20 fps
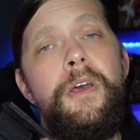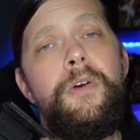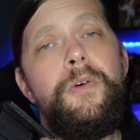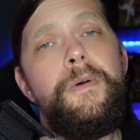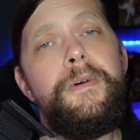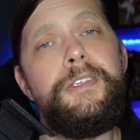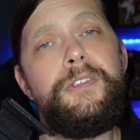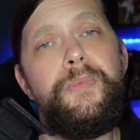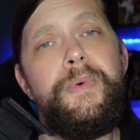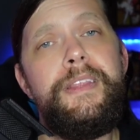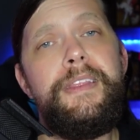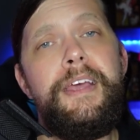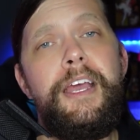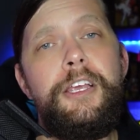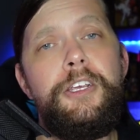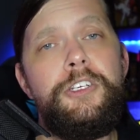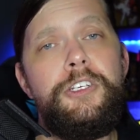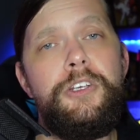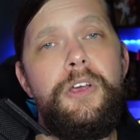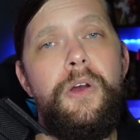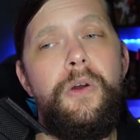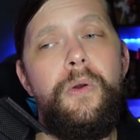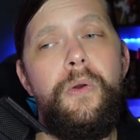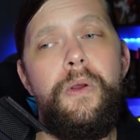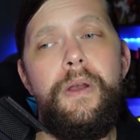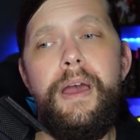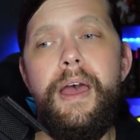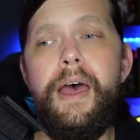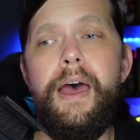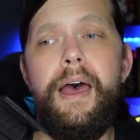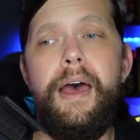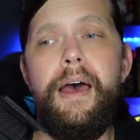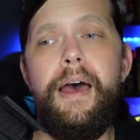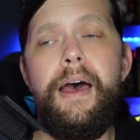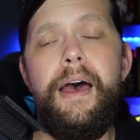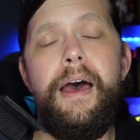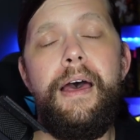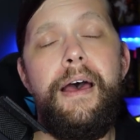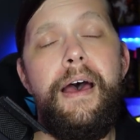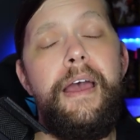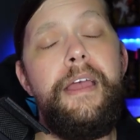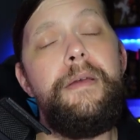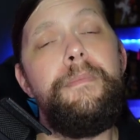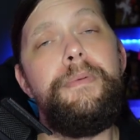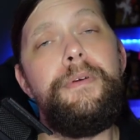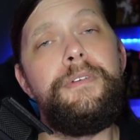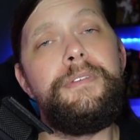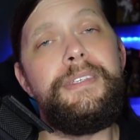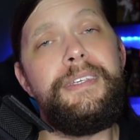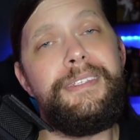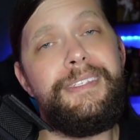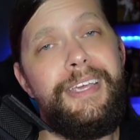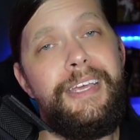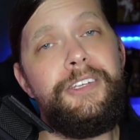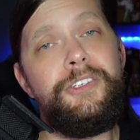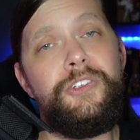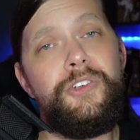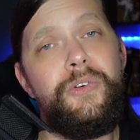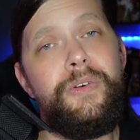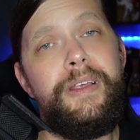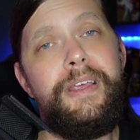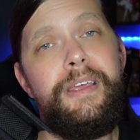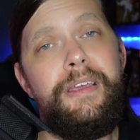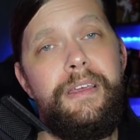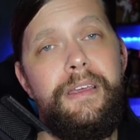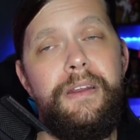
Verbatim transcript: was when they showed uh, hayabusa's injury